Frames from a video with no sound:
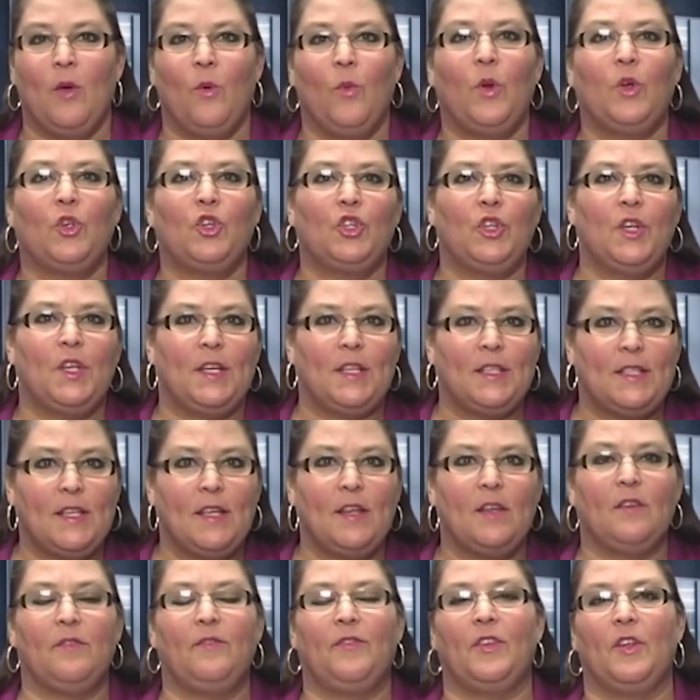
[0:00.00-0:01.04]
Well, she is
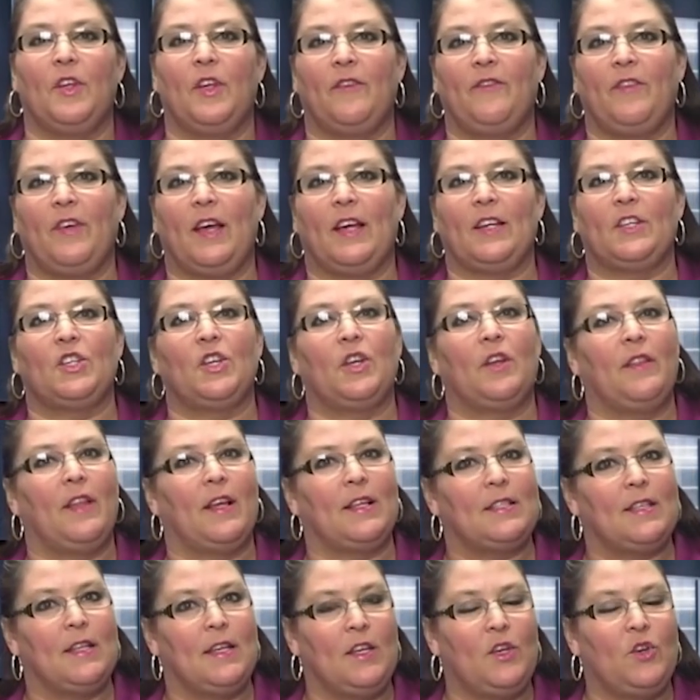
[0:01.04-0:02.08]
into fashion, and
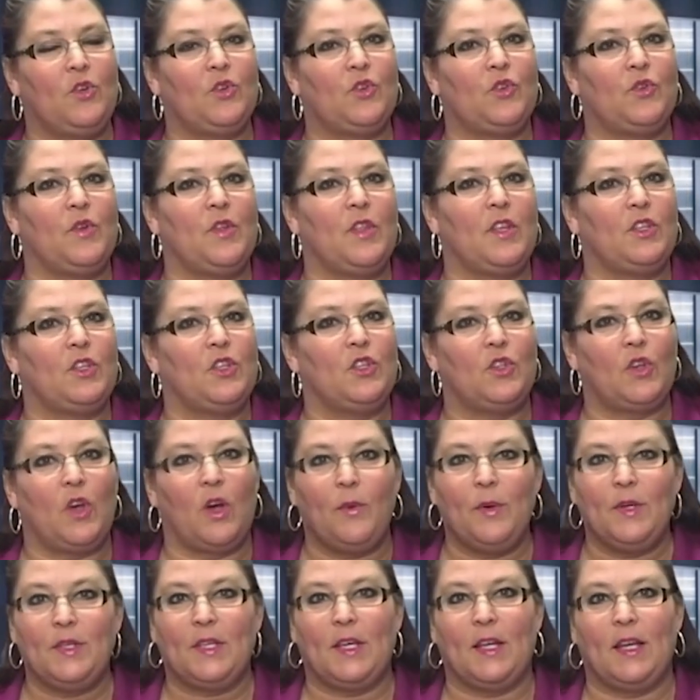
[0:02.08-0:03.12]
that's an industry that she's
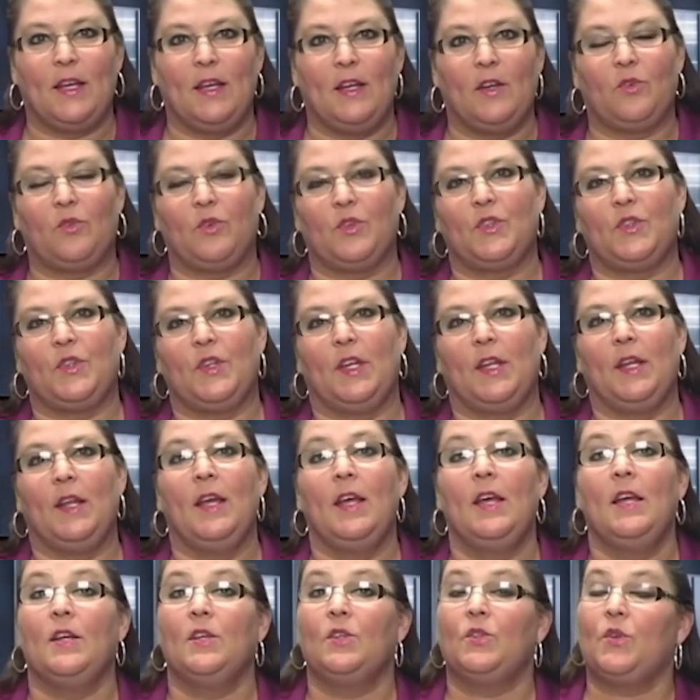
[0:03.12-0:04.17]
always had an interest in,
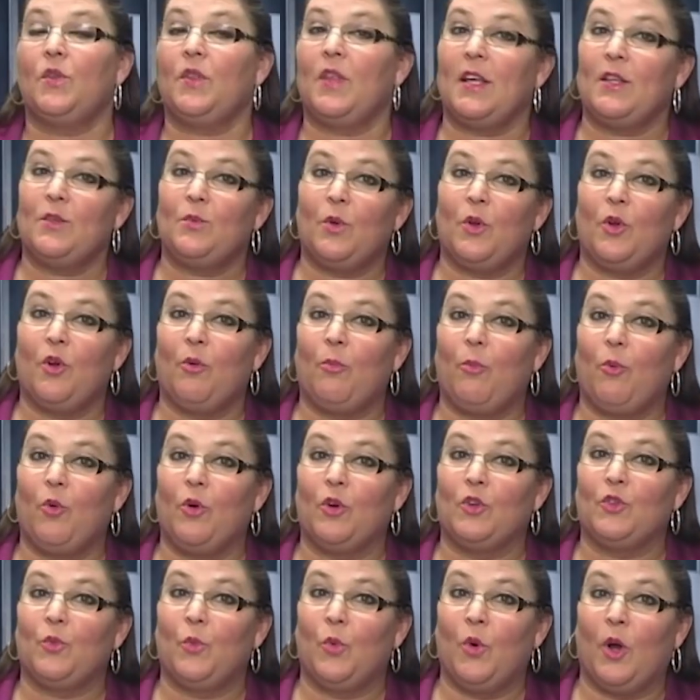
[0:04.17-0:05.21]
so that's what her
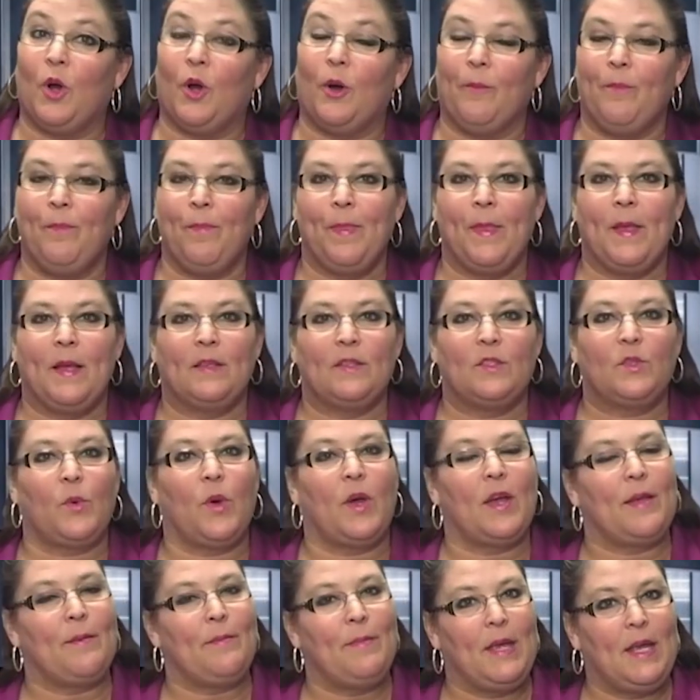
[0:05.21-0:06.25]
boards were. So
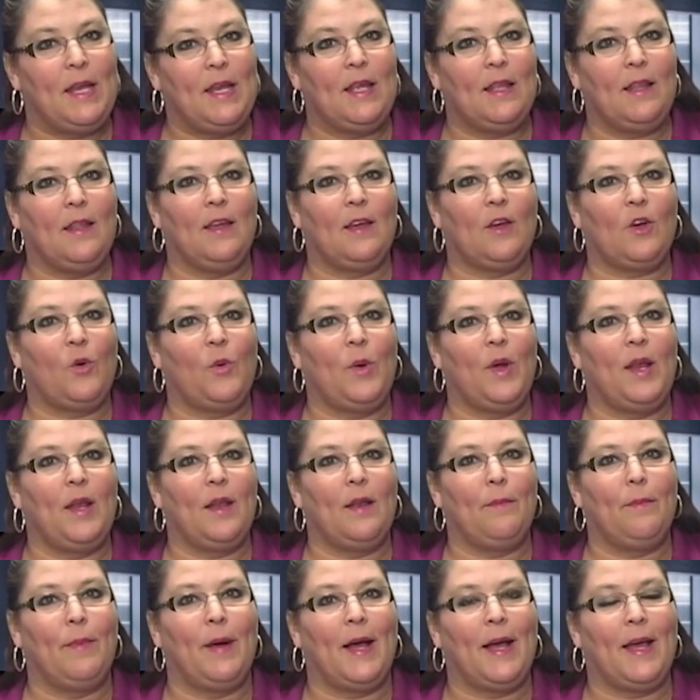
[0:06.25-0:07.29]
I immediately
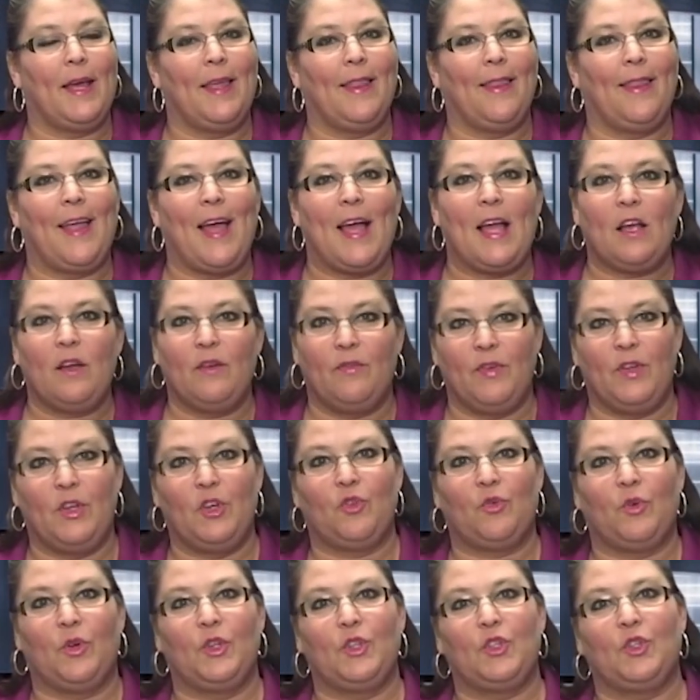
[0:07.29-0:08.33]
equated my lack of
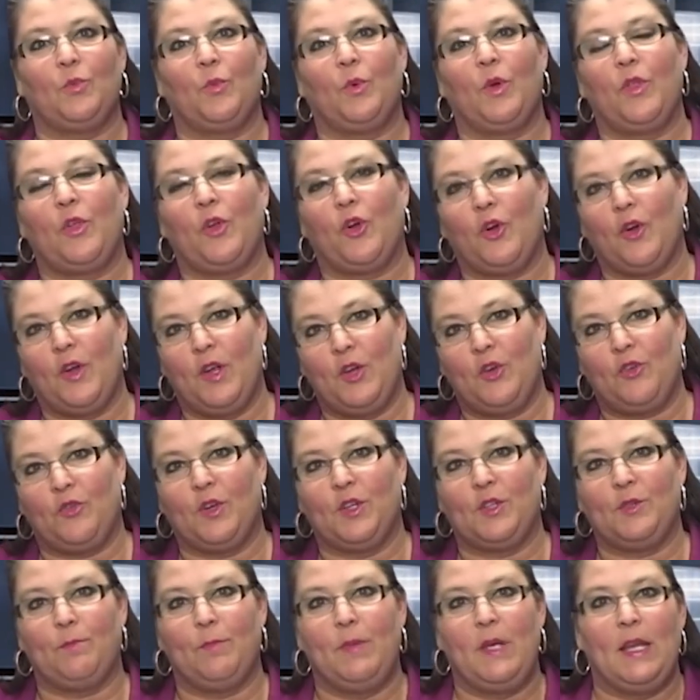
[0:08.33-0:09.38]
interest with her
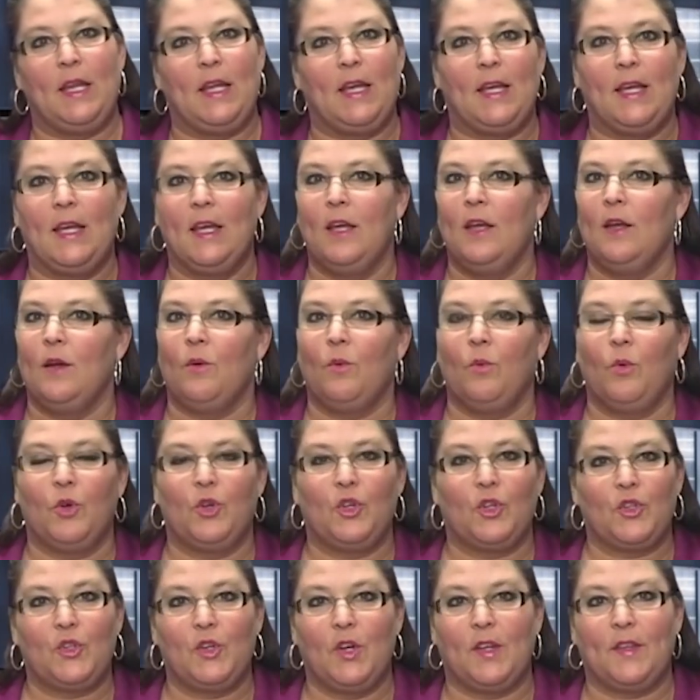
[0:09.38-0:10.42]
interest, meaning we're
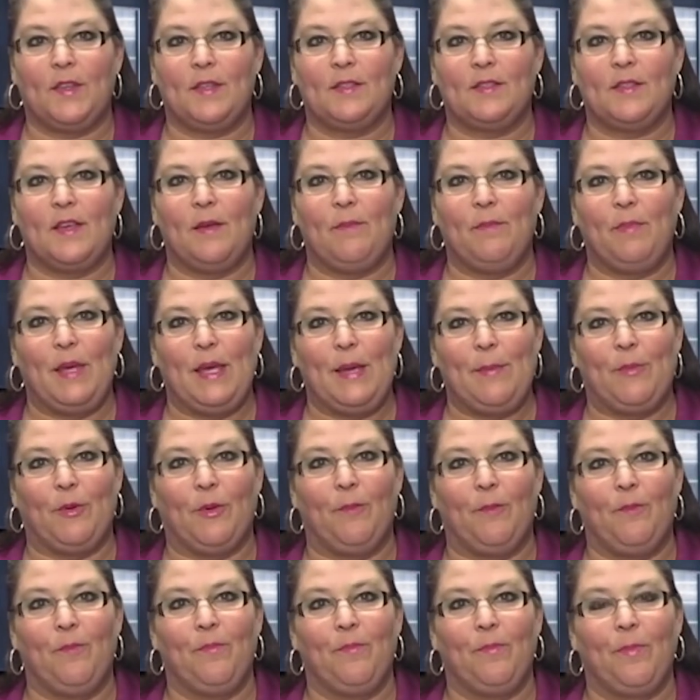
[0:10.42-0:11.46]
just not the same
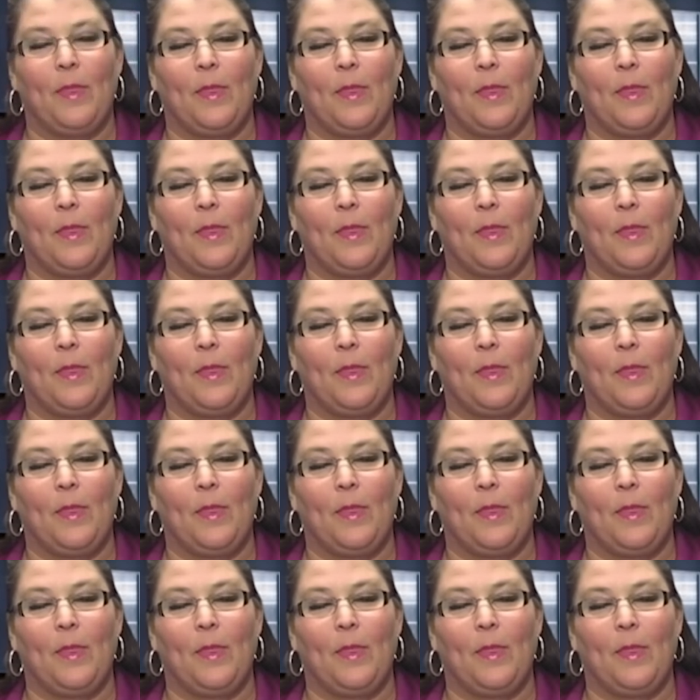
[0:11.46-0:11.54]
people.